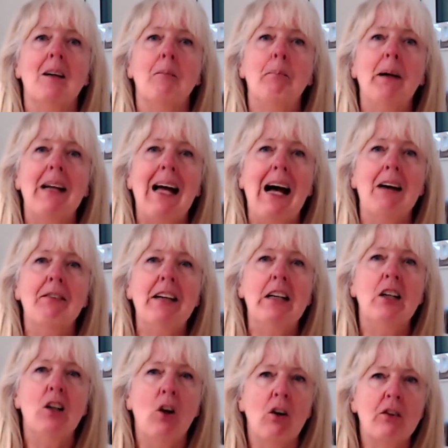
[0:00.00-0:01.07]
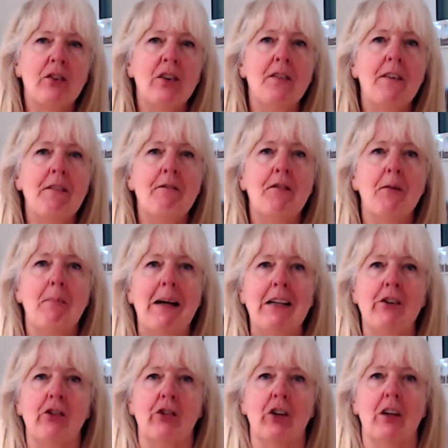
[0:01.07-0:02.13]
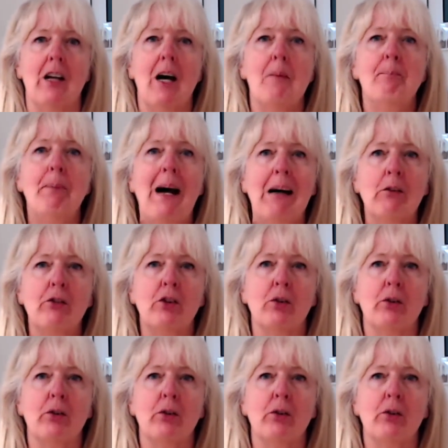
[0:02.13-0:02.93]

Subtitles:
But having lots of information about your